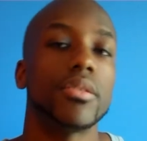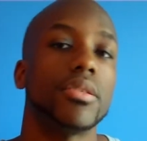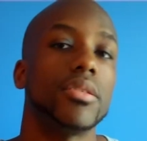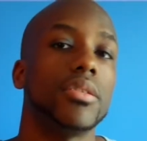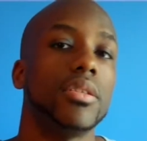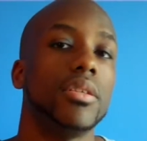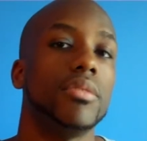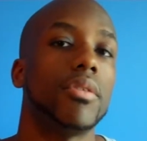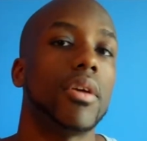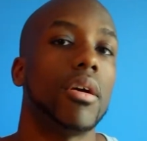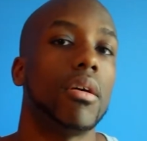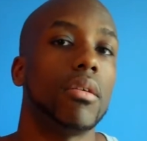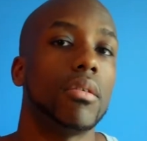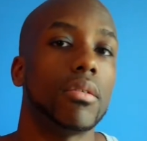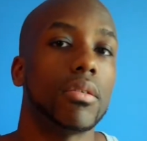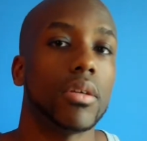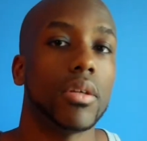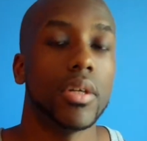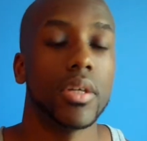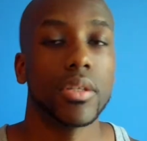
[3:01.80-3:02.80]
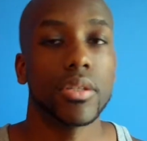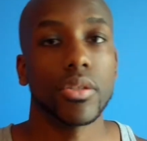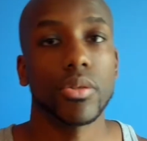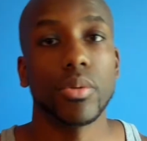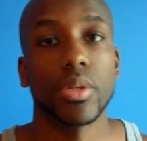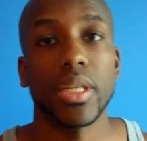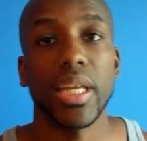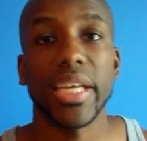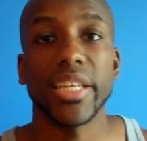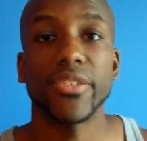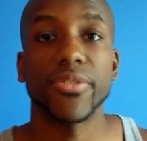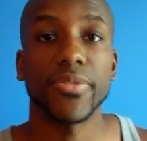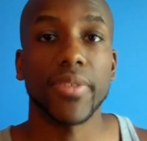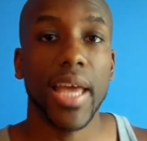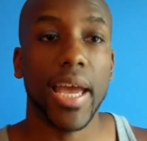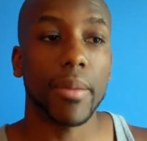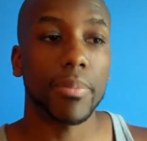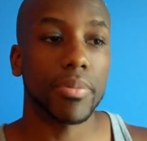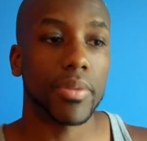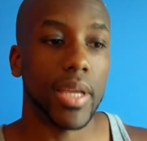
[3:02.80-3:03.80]
to zero, to a nice
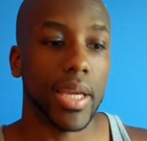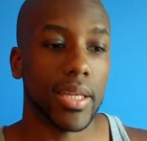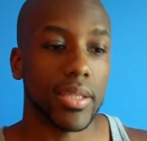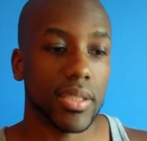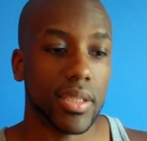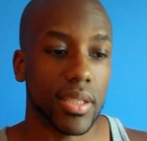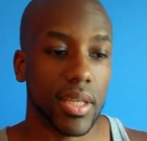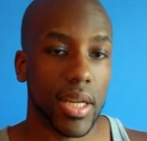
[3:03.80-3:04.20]
flat place,